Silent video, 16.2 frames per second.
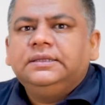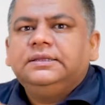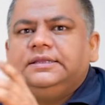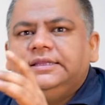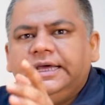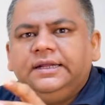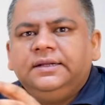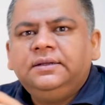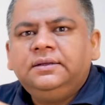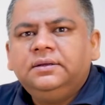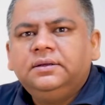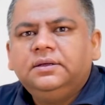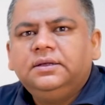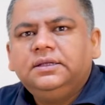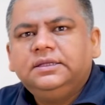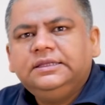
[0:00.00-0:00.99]
Then
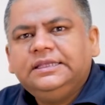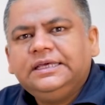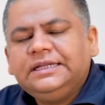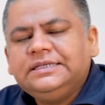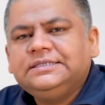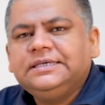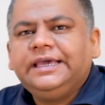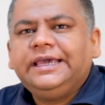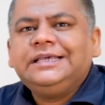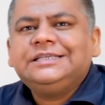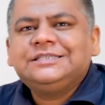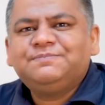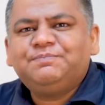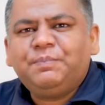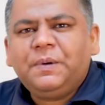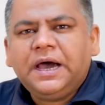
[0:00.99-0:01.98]
there is an
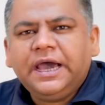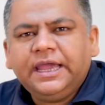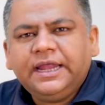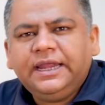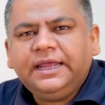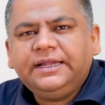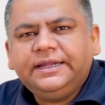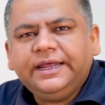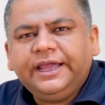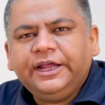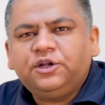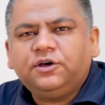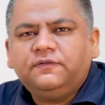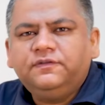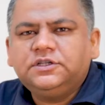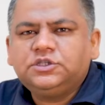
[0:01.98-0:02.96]
expiry date
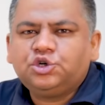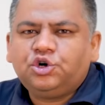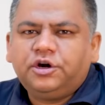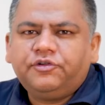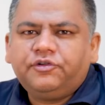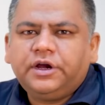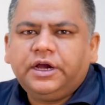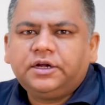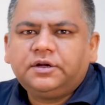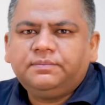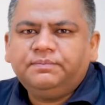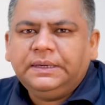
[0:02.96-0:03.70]
of this contract.